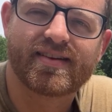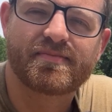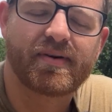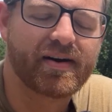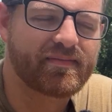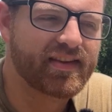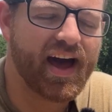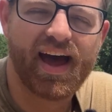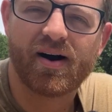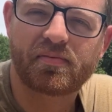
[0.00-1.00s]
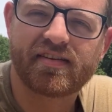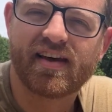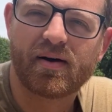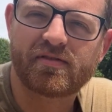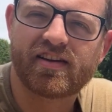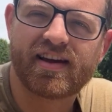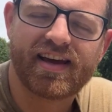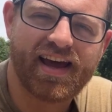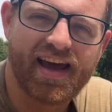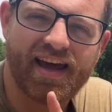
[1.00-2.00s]
But I hope this helps,
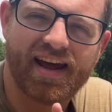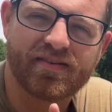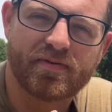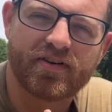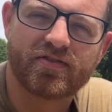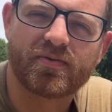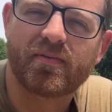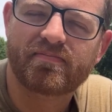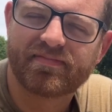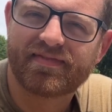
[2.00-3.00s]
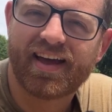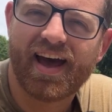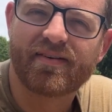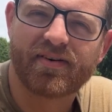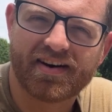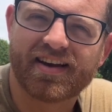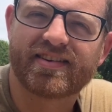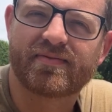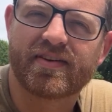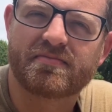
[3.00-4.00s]
and as per usual, have fun
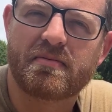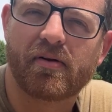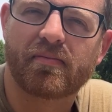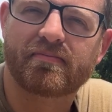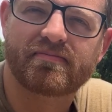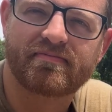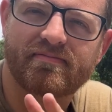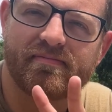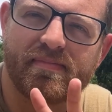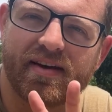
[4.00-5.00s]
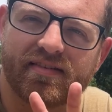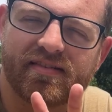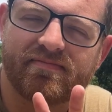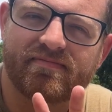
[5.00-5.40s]
catching fish, people. Peace.